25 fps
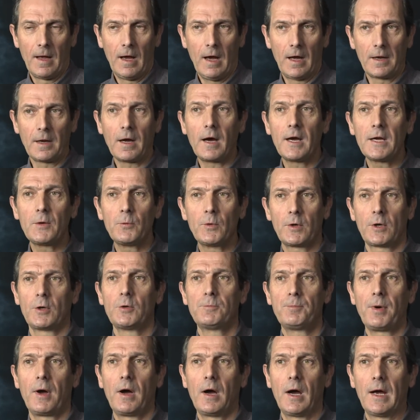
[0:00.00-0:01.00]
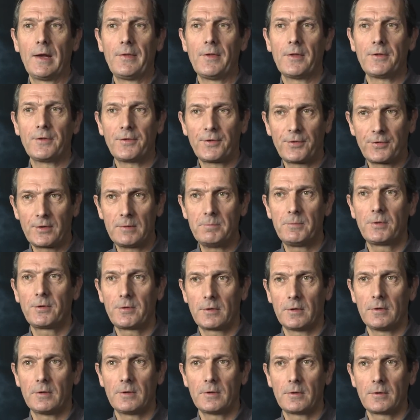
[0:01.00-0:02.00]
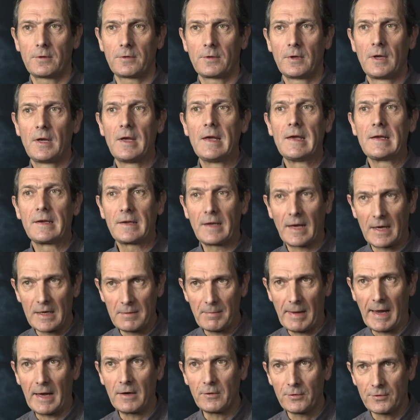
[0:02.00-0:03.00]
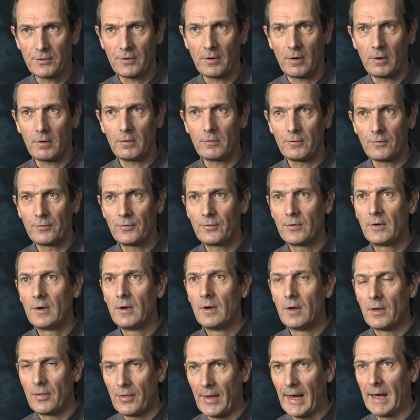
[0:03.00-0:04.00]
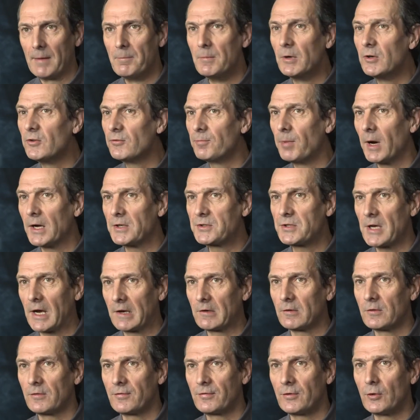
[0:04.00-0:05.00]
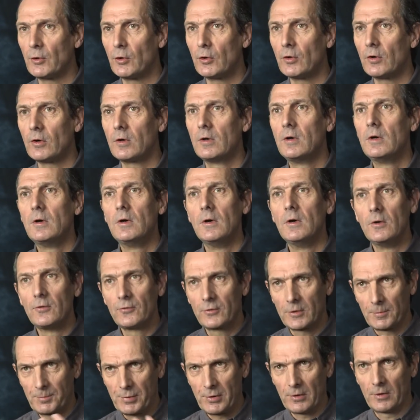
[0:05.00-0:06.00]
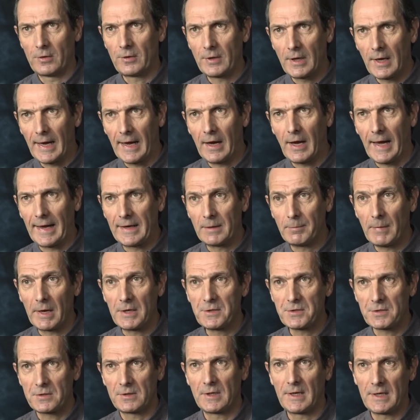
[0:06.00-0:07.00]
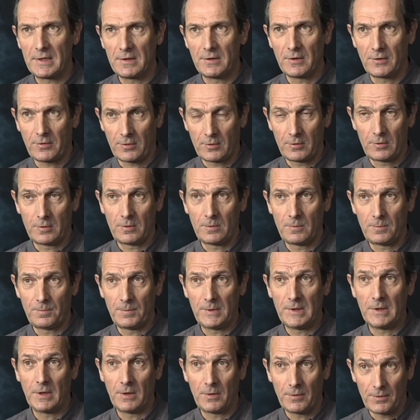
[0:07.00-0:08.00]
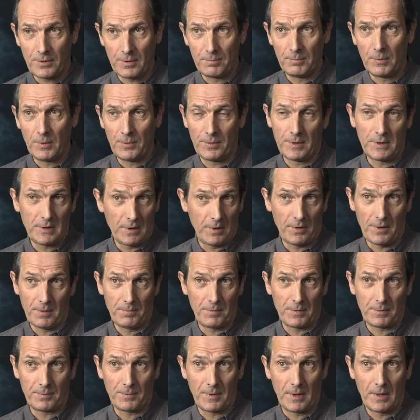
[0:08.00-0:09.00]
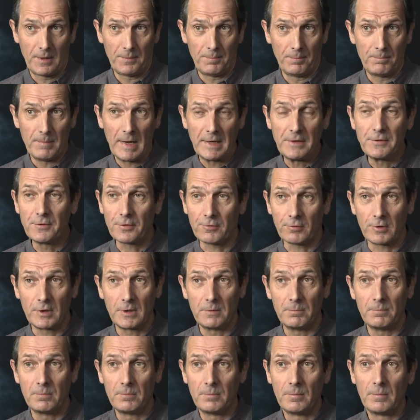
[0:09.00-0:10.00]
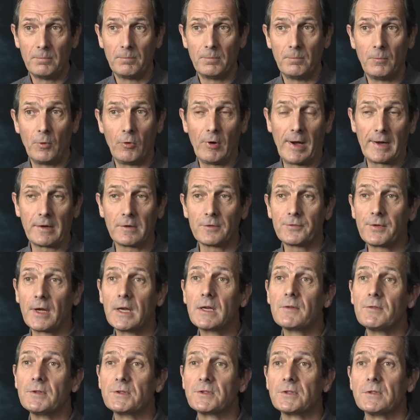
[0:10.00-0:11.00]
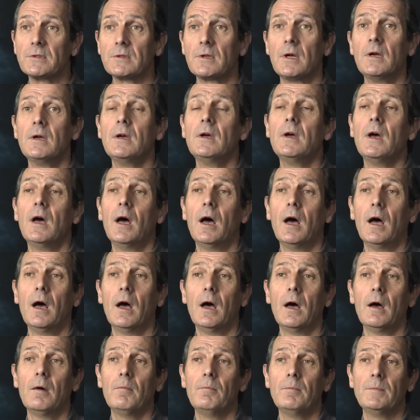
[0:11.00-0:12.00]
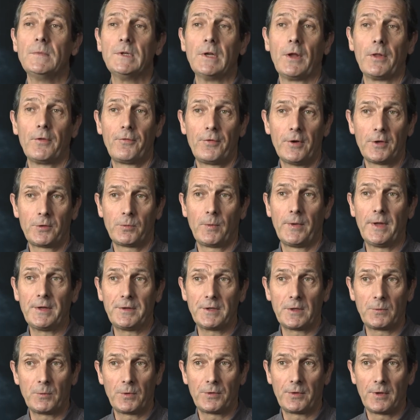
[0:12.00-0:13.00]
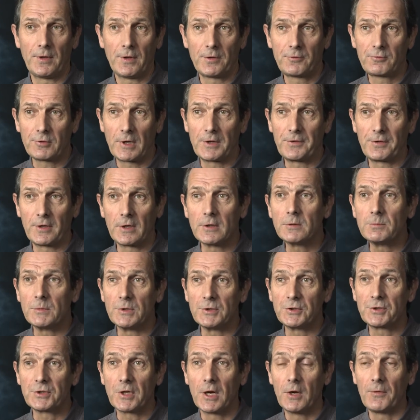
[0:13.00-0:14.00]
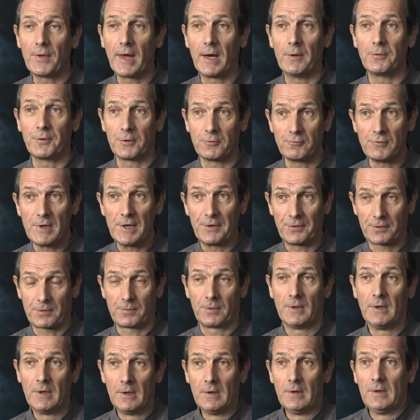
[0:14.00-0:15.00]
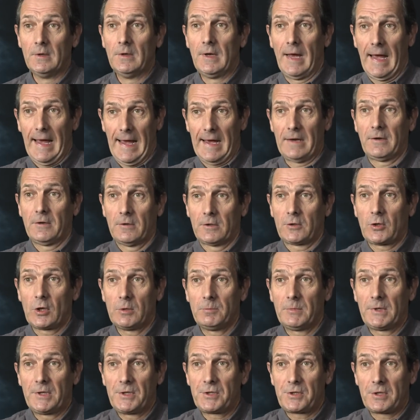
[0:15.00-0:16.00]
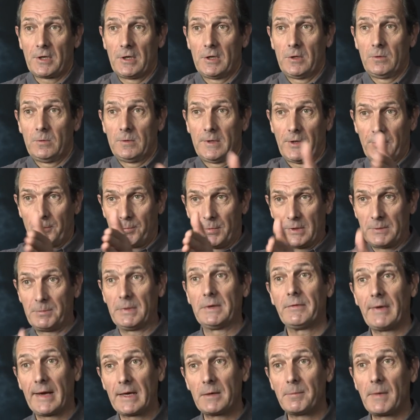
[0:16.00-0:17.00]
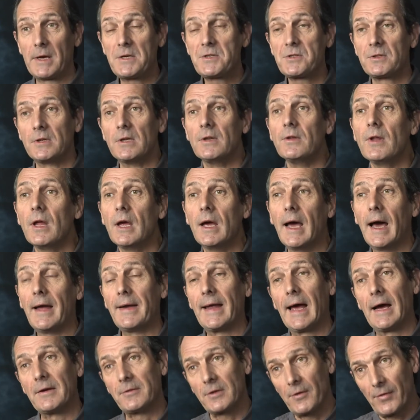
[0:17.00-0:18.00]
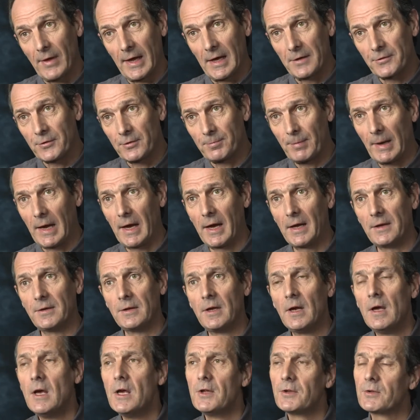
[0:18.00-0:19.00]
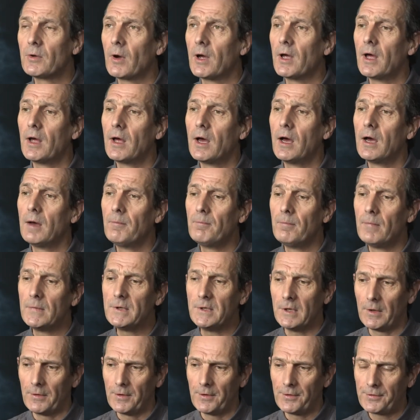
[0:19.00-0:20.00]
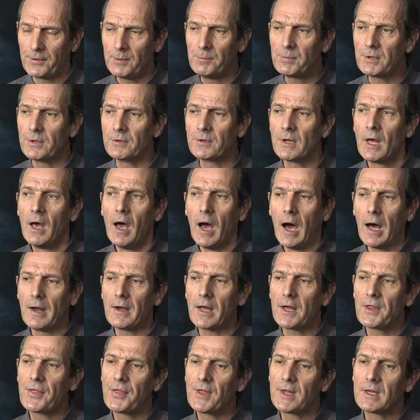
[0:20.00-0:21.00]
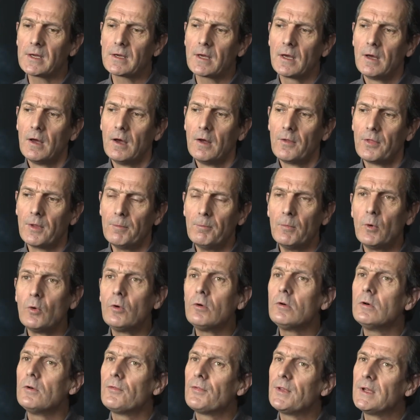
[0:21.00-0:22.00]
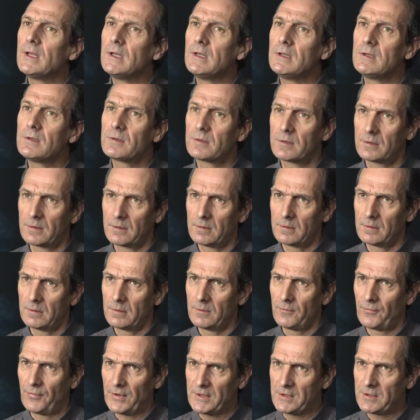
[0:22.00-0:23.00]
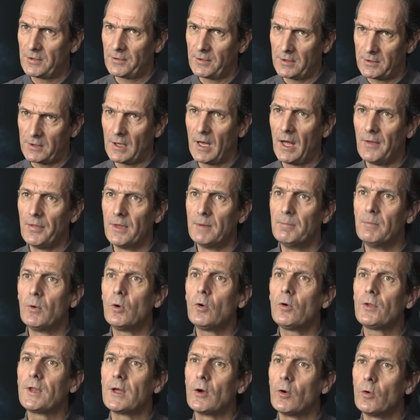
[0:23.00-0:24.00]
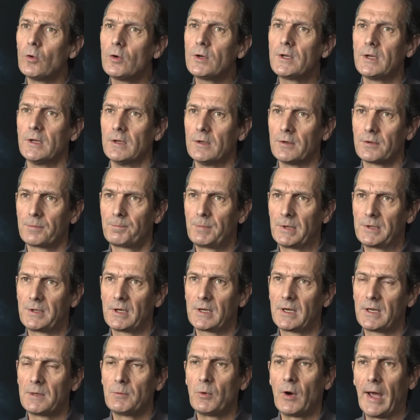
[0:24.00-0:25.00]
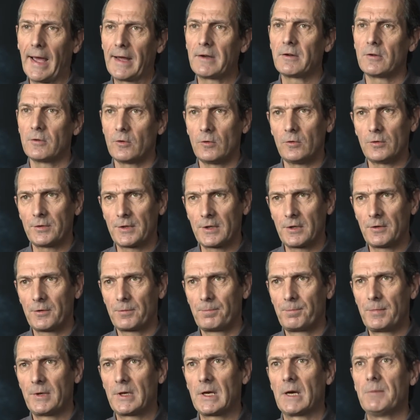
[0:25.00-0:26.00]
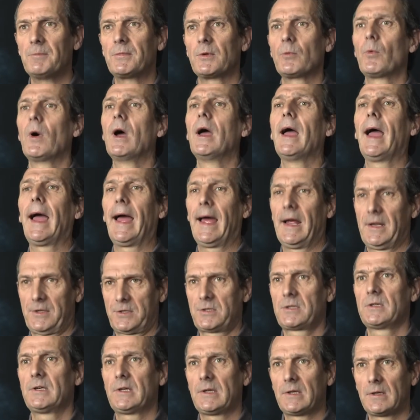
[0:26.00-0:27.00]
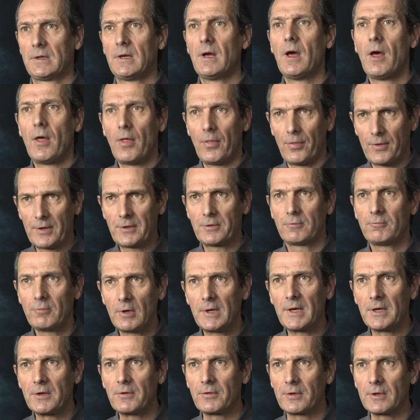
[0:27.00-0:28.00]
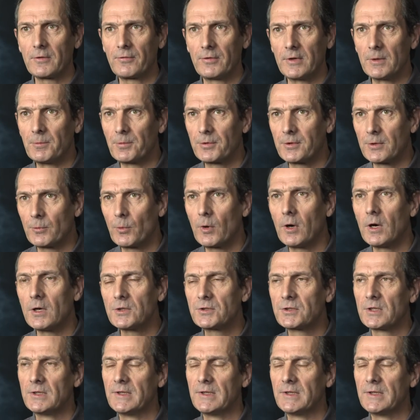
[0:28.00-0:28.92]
And I would opine that The Simpsons came out of that move by Channel 4 to put animation into, you know, the mainstream, more adult television. You know, the first one they did was in the Tracey Ullman show. That was a risk. Adult comedy show, let's put a bit of animation there, and out of that span. So, you know, The Simpsons. And I think the more of these features are done, the more the audience, particularly the more adult audience, becomes aware, actually, these are really interesting films to watch.